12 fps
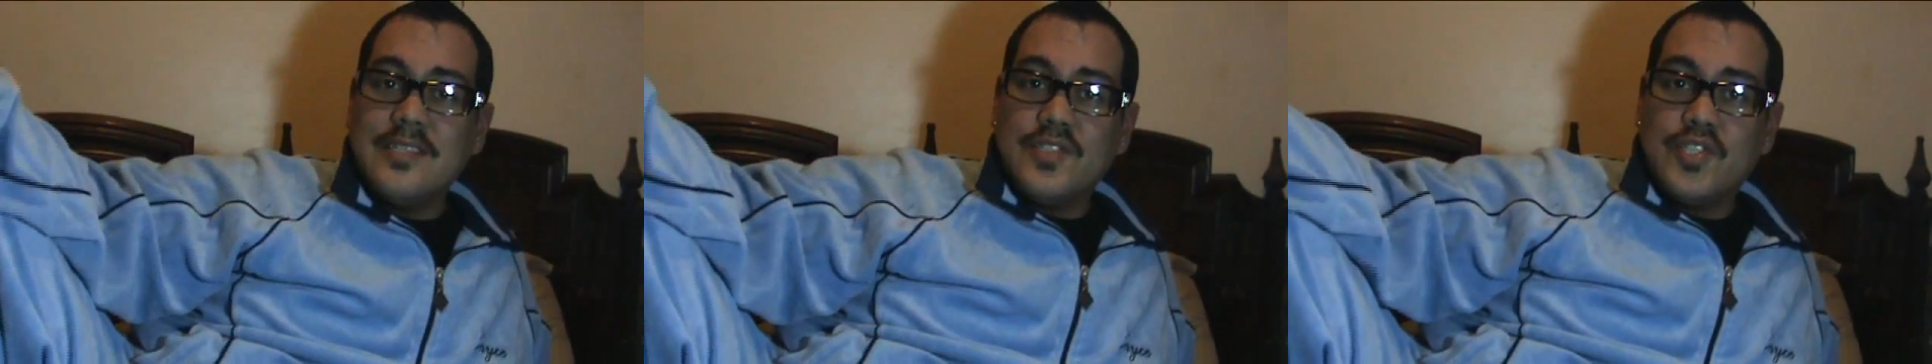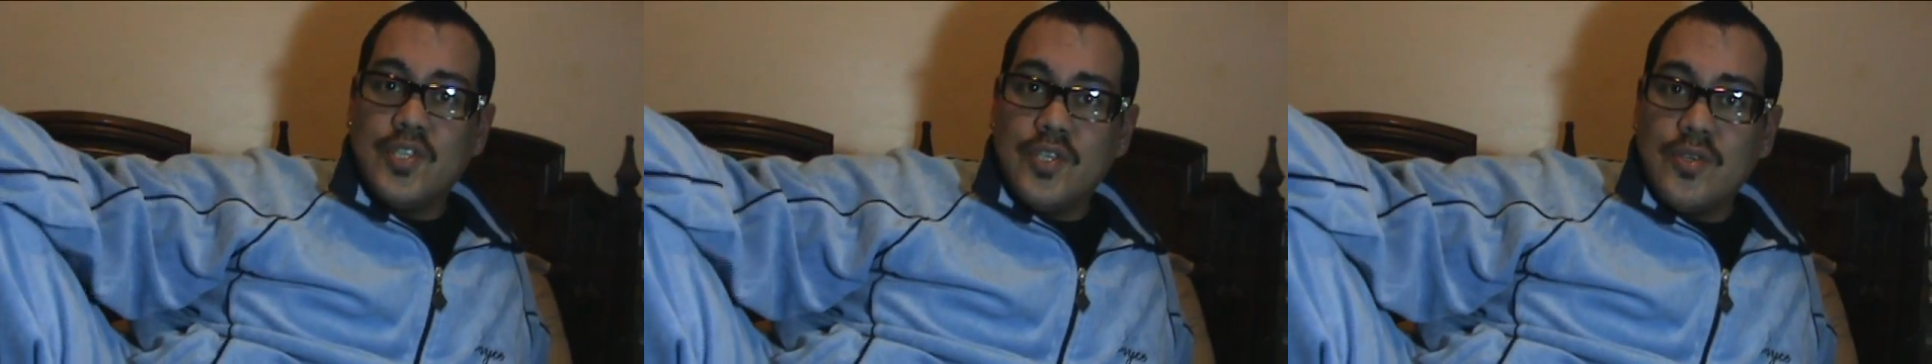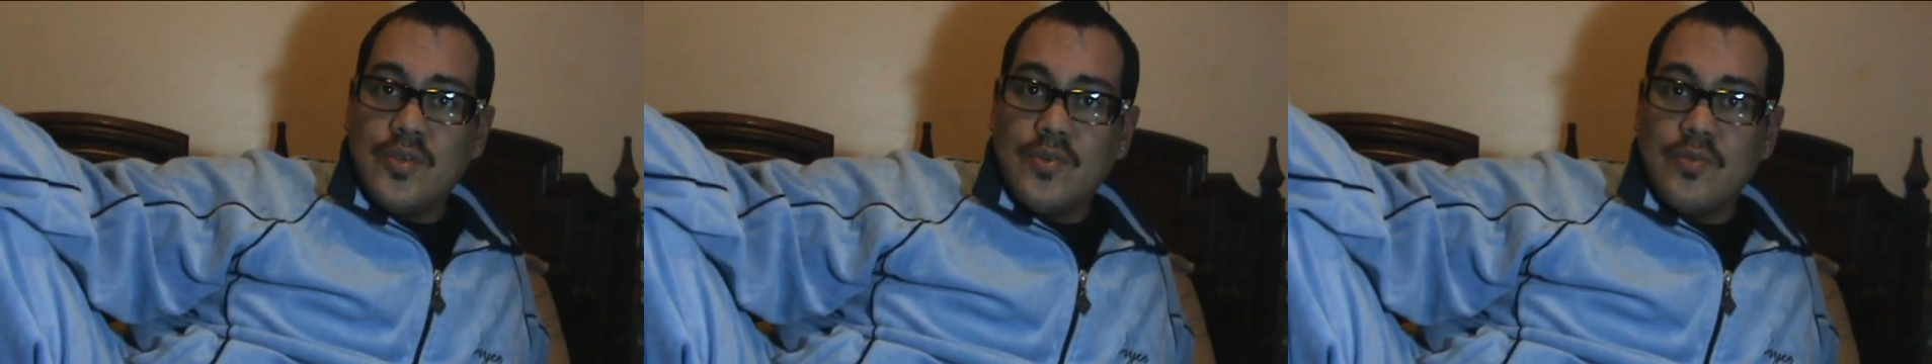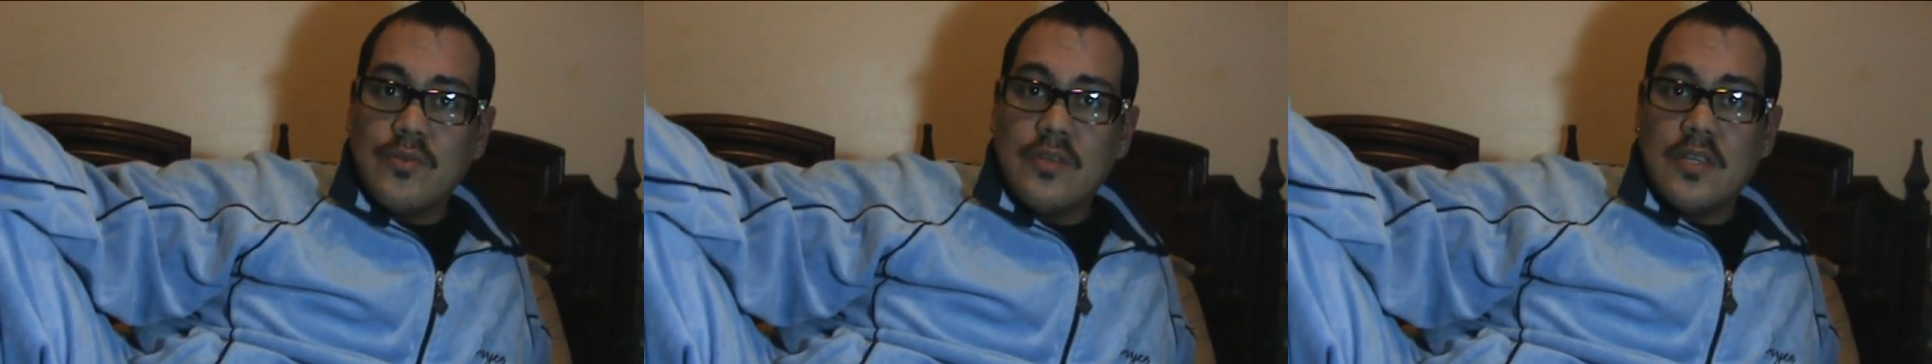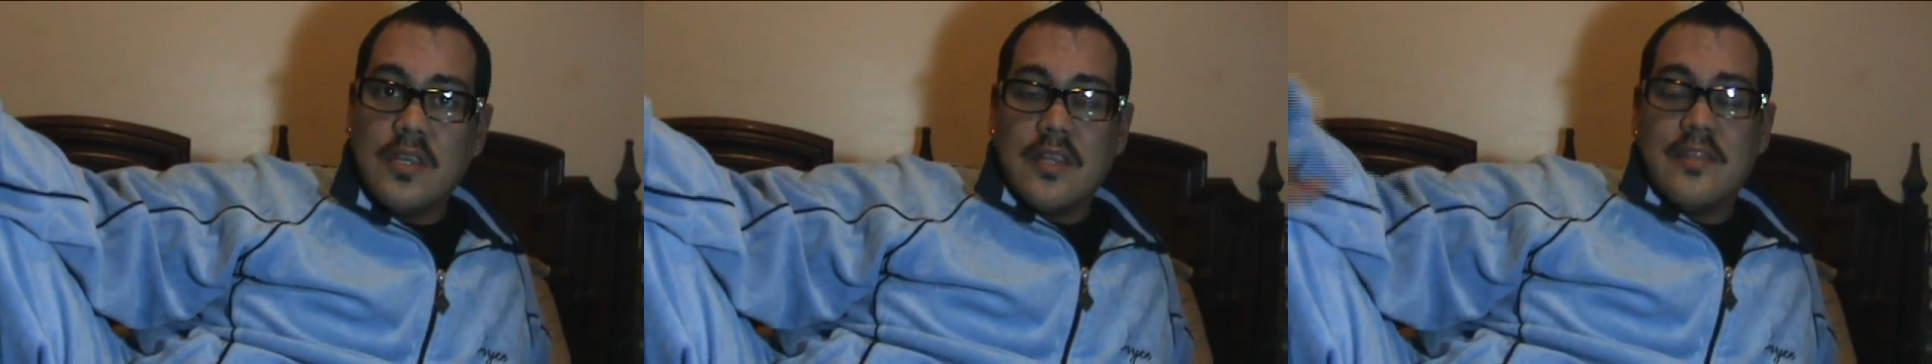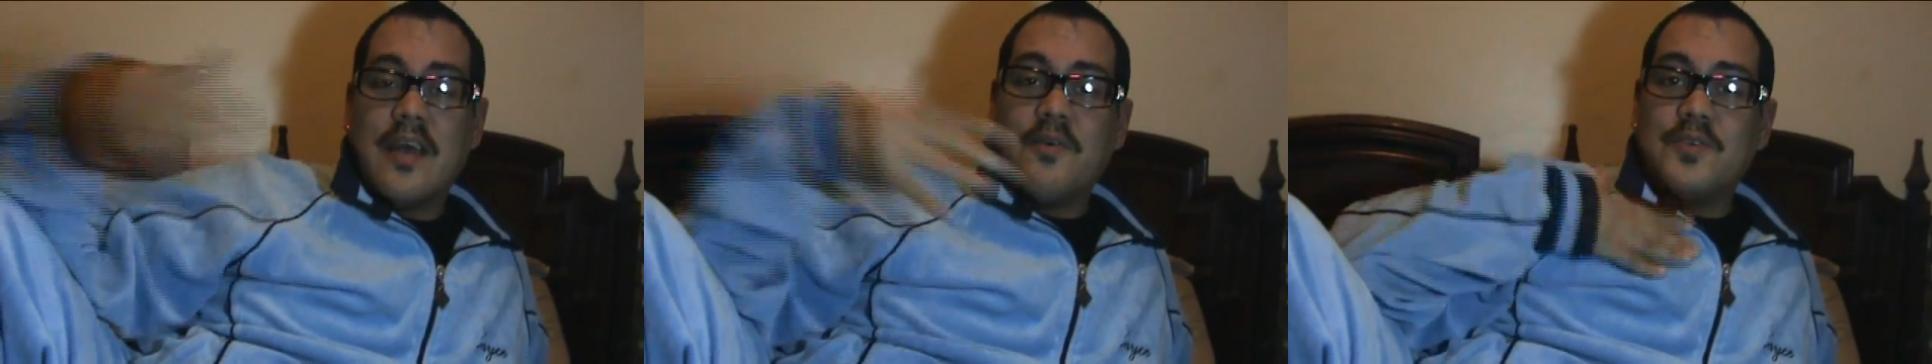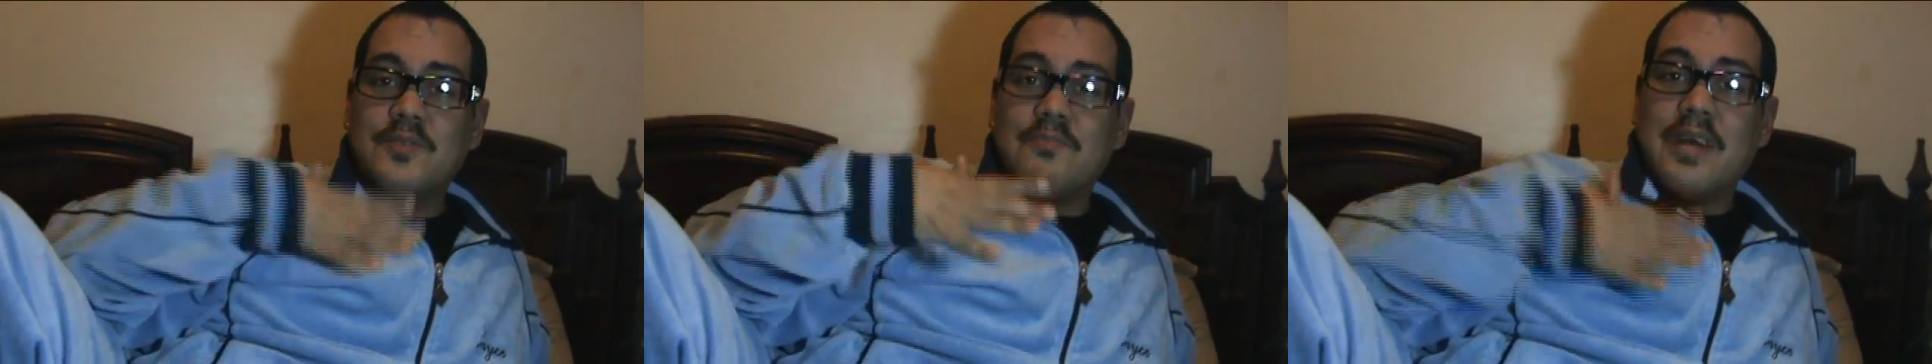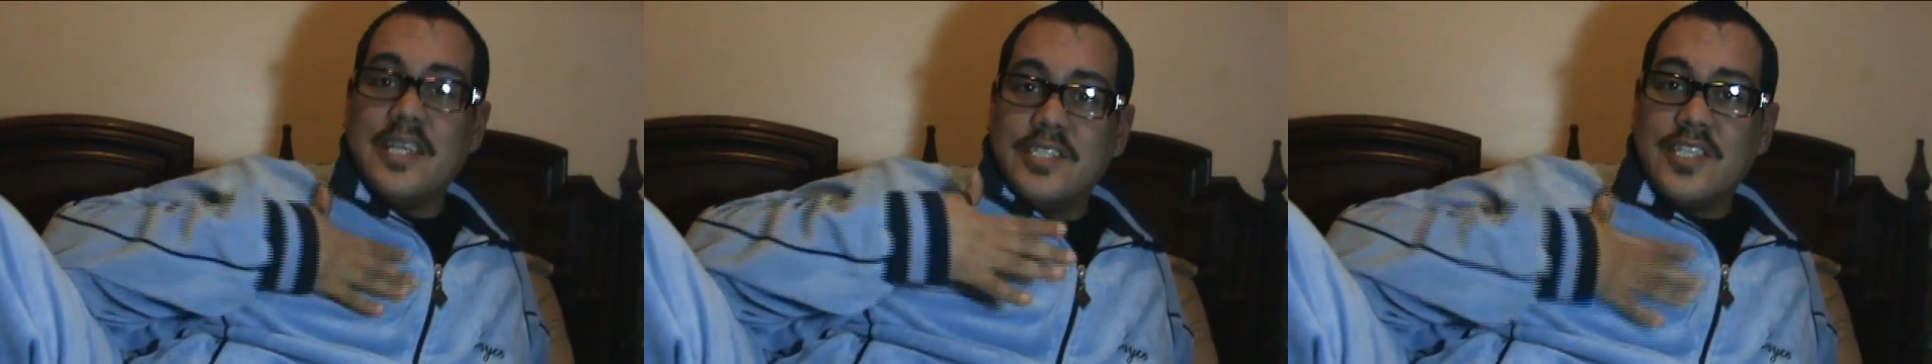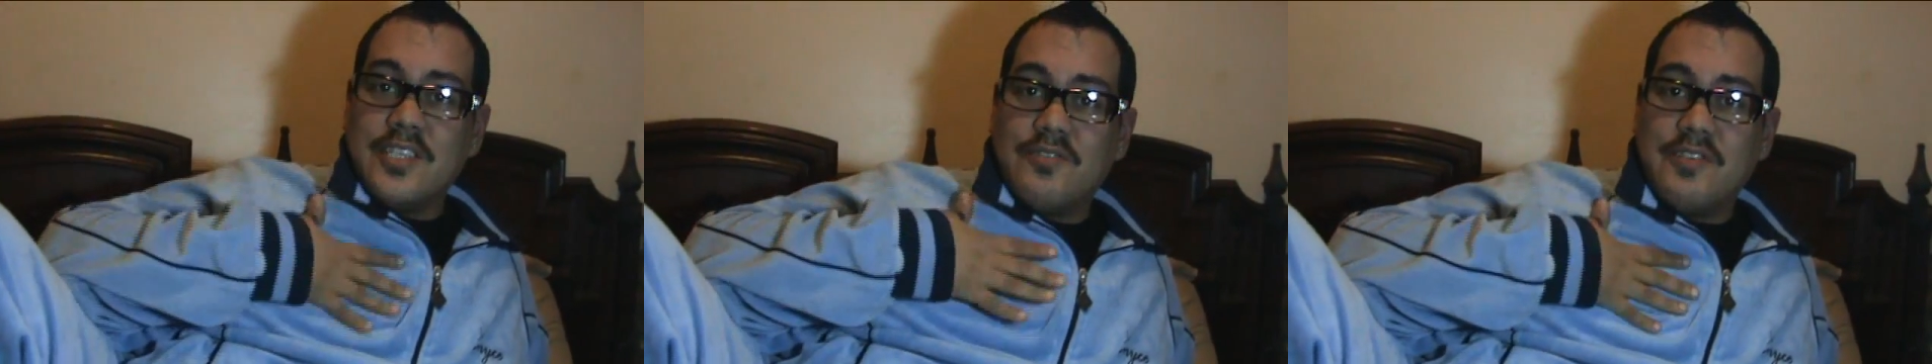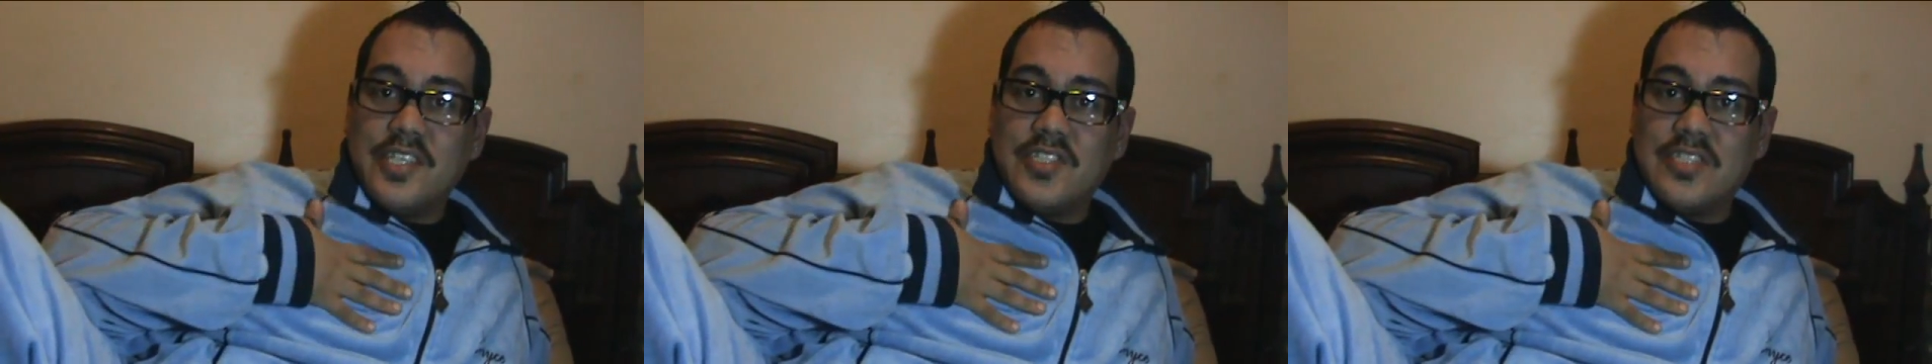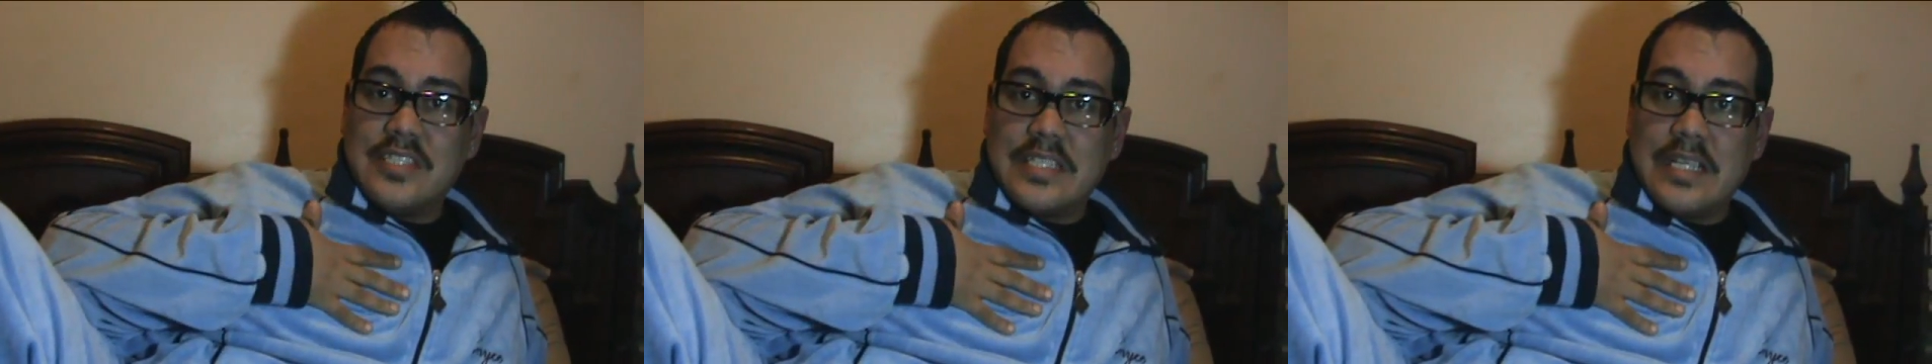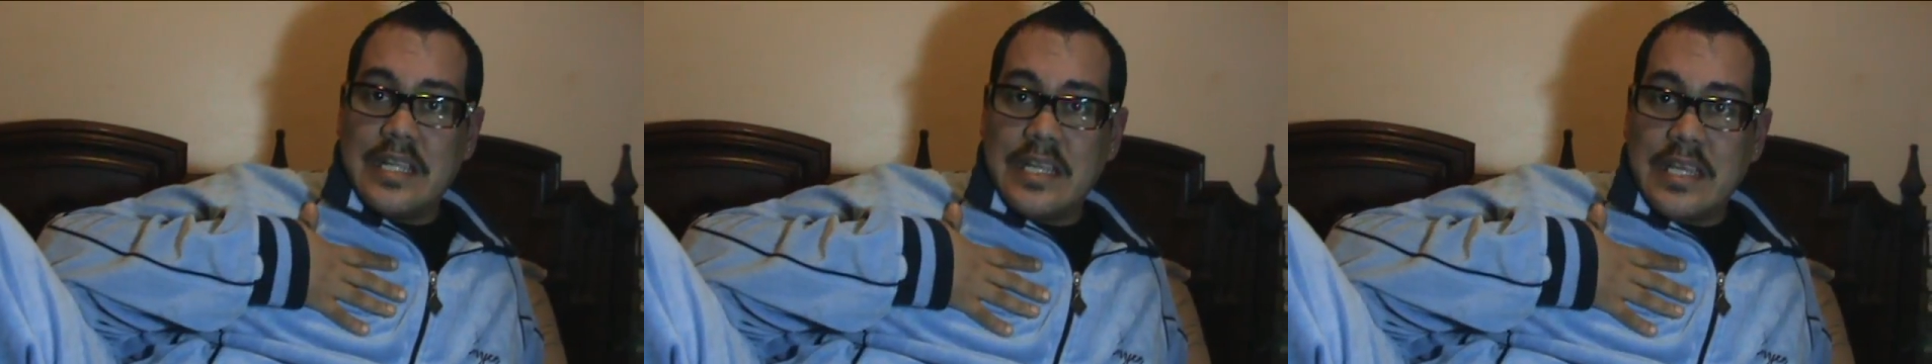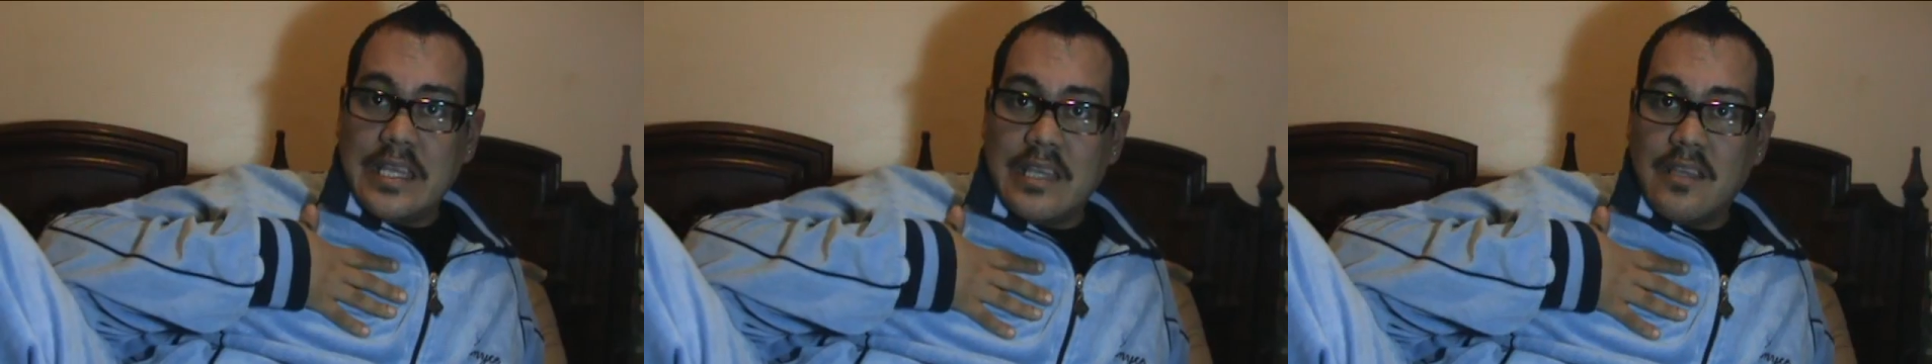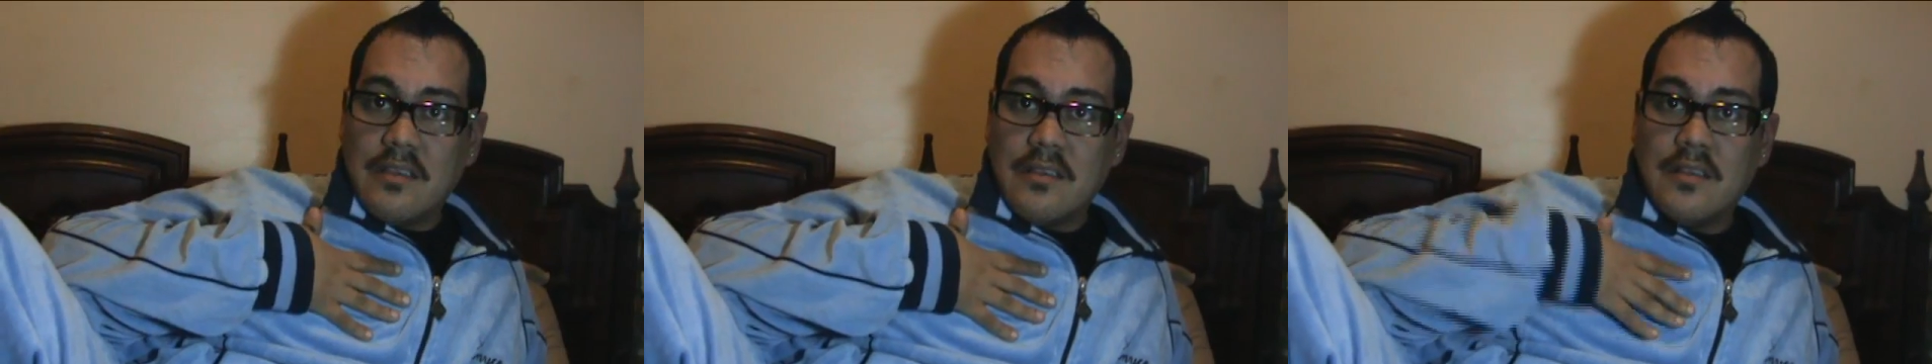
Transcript: it too. That was my generation's glee.